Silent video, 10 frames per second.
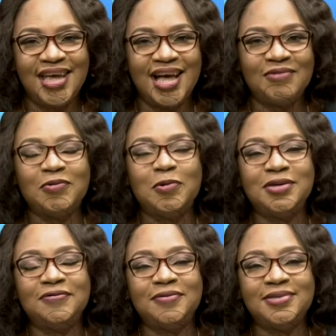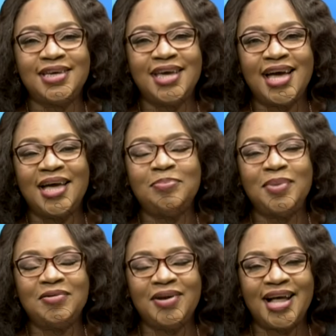Have a wonderful day. I am
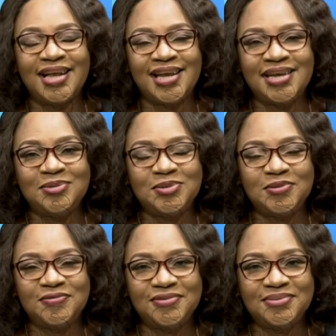Mary Alale Yusuf.